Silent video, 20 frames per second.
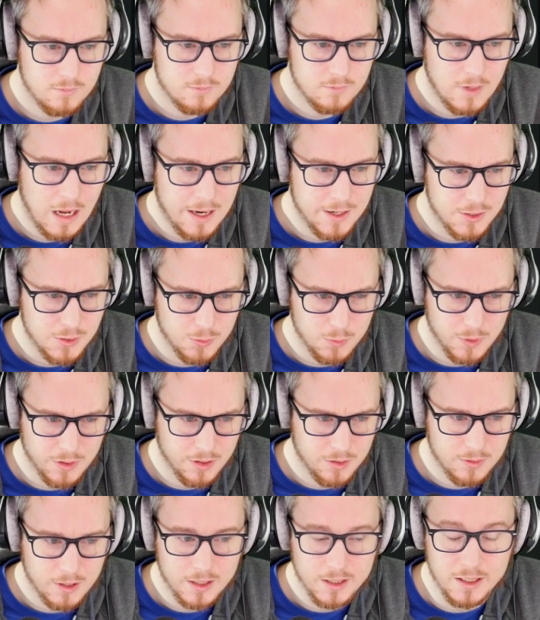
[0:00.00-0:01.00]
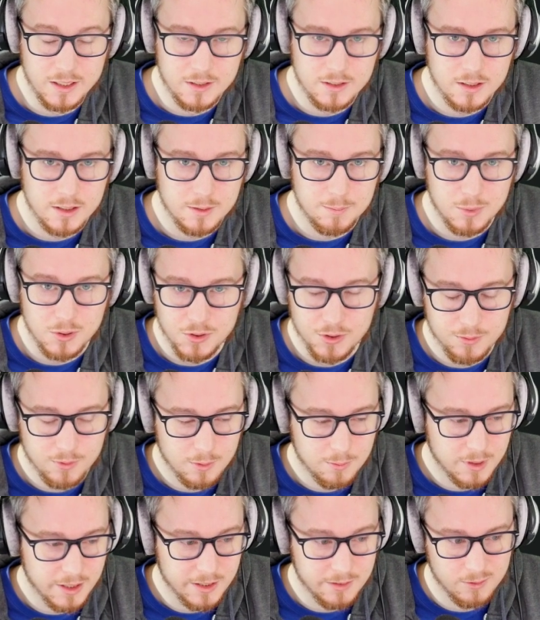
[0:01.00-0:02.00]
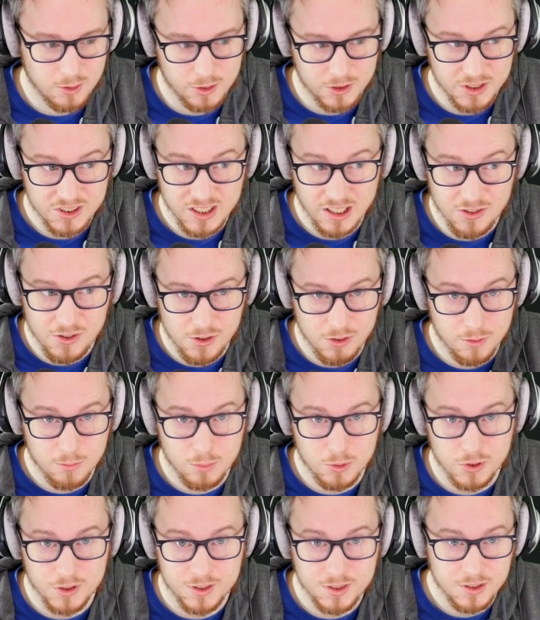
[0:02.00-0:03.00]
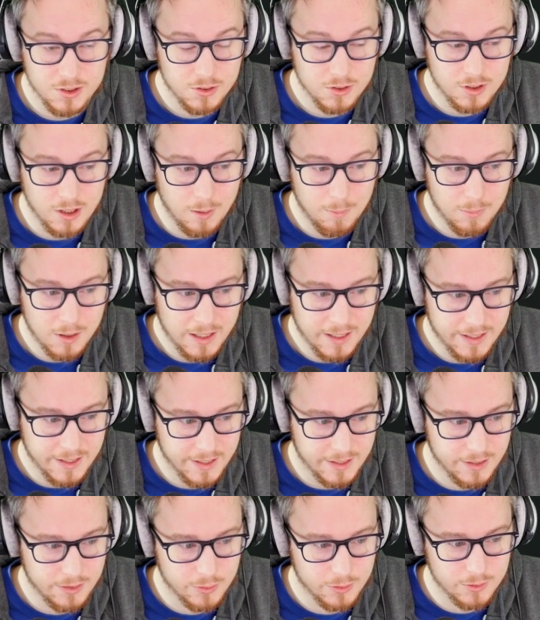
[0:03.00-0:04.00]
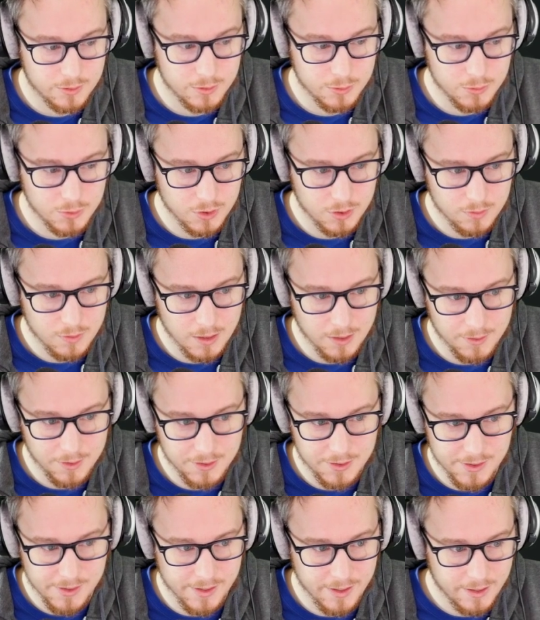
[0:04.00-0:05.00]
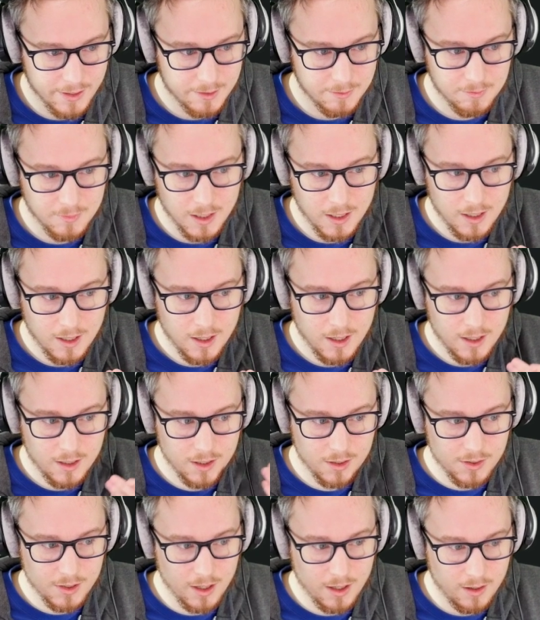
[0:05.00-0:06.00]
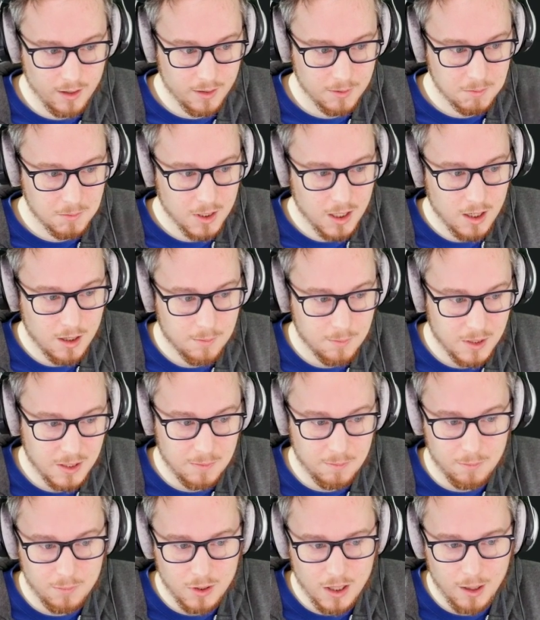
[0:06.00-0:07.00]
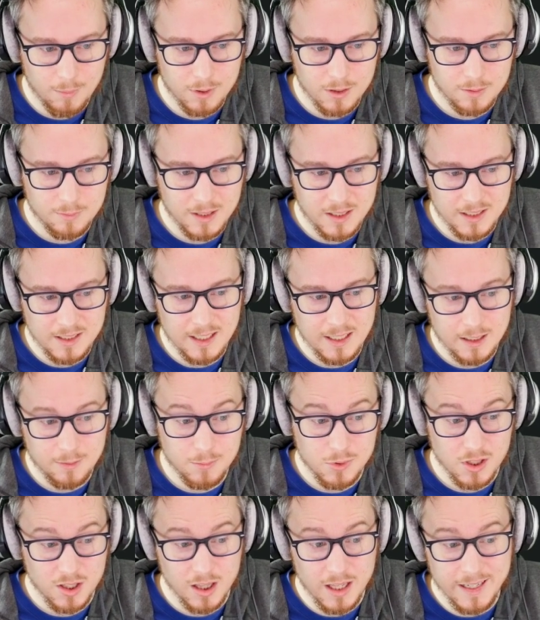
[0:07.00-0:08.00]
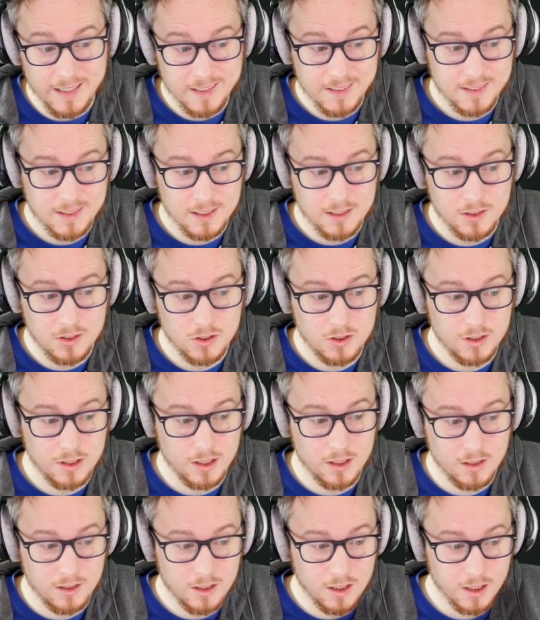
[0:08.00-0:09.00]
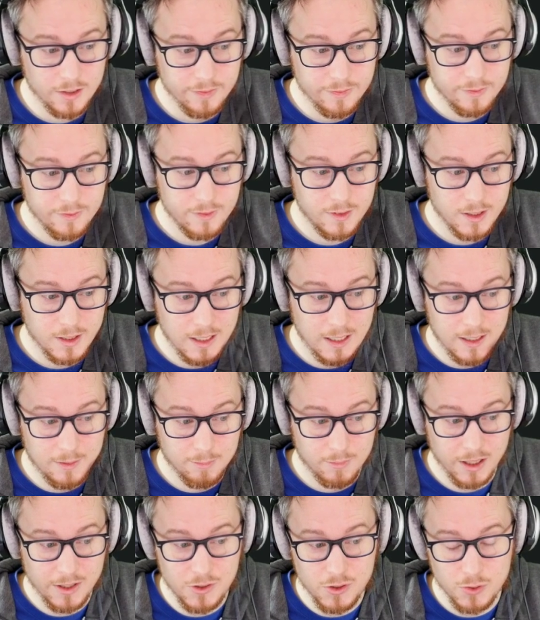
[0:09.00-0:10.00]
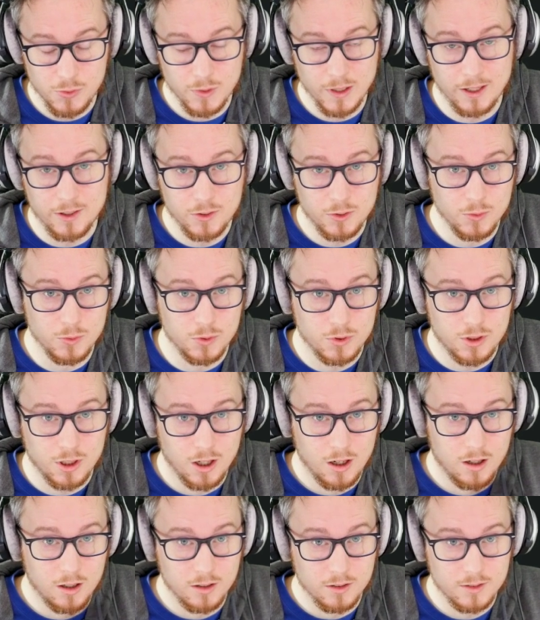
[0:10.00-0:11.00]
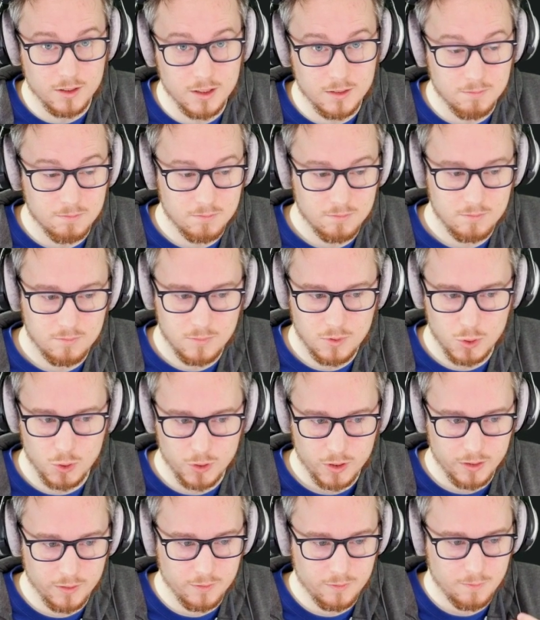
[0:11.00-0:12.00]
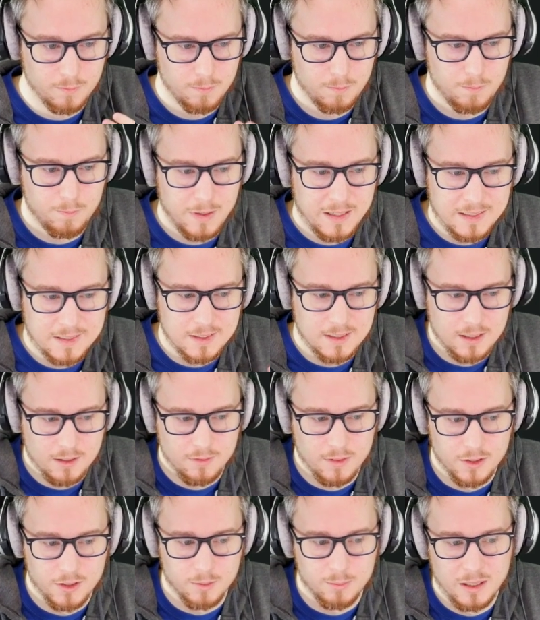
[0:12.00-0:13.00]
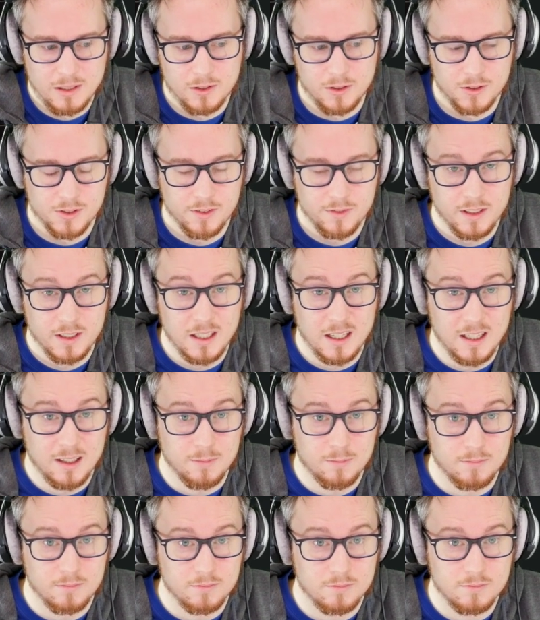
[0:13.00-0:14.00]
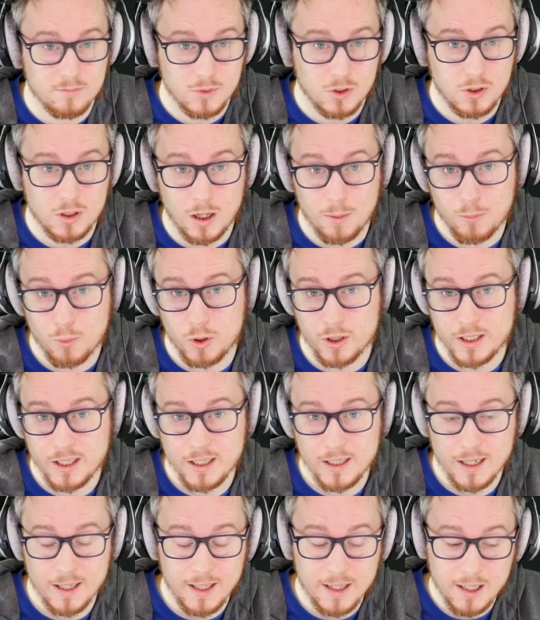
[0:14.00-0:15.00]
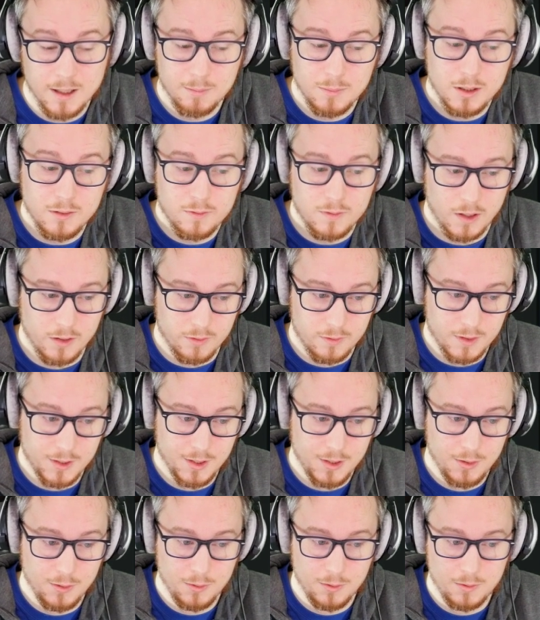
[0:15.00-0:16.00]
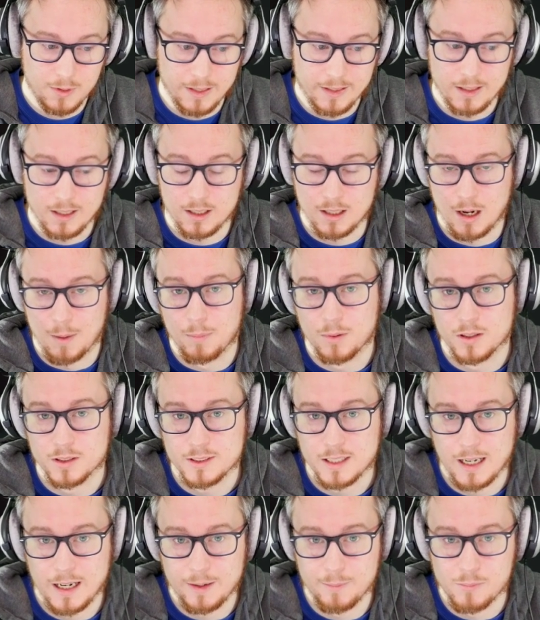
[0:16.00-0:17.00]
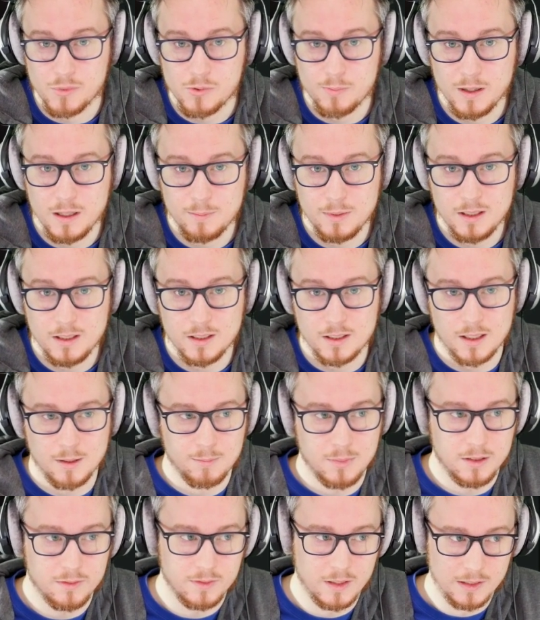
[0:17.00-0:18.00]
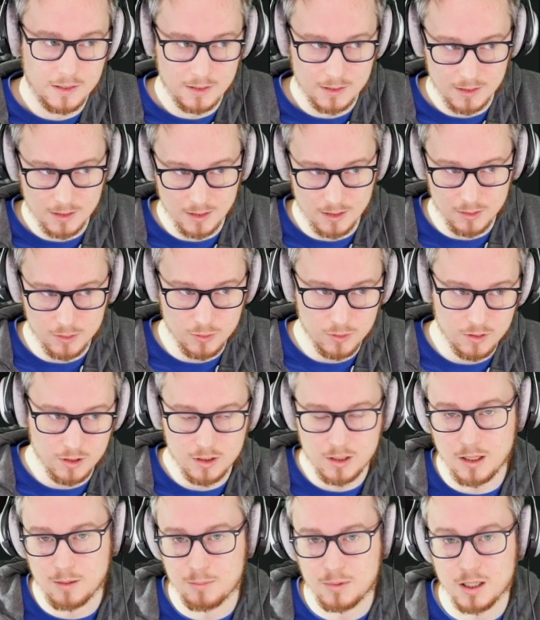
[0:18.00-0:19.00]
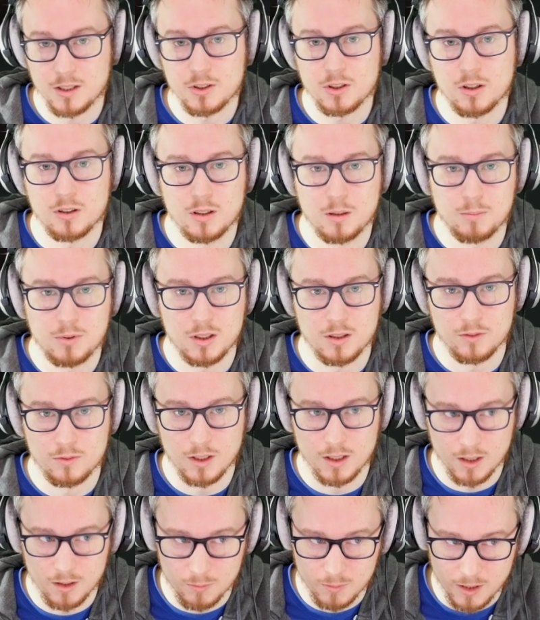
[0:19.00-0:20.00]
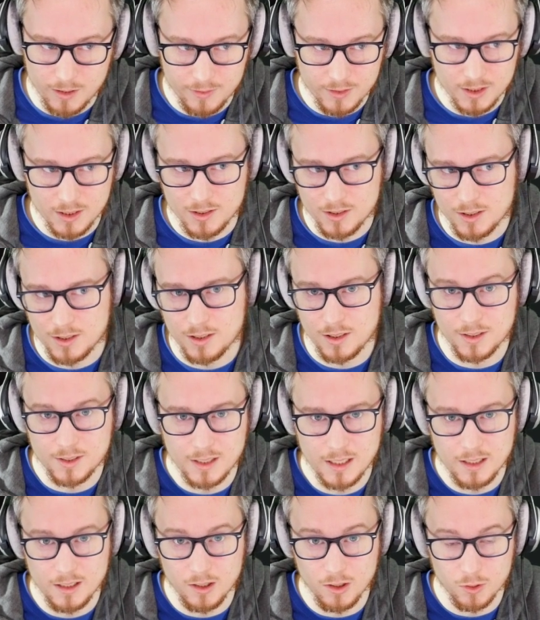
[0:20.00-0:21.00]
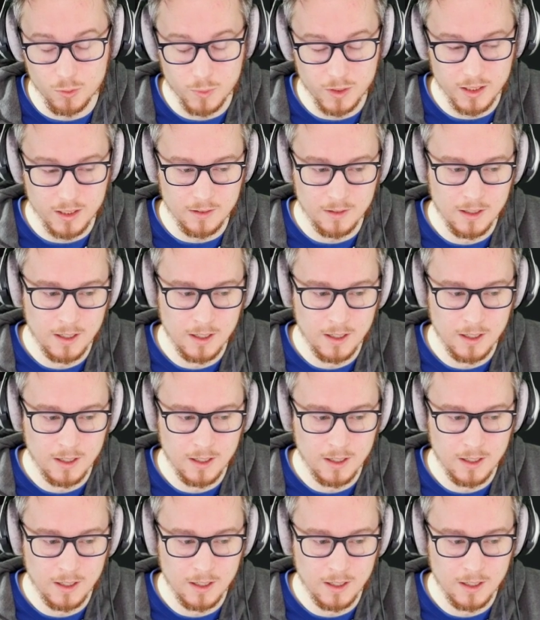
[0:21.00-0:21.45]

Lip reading: And you win the run easily, presumably. Or you get so bored that you stop playing or lose the run. This is a common problem in games like this, that if the game lets you get too strong, the sort of basic fundamentals of the game stop working. And that can be fun for you, like a couple of times maybe. It can be fun to do the Dead Branch Corruption run where everything's just insane and you're winning.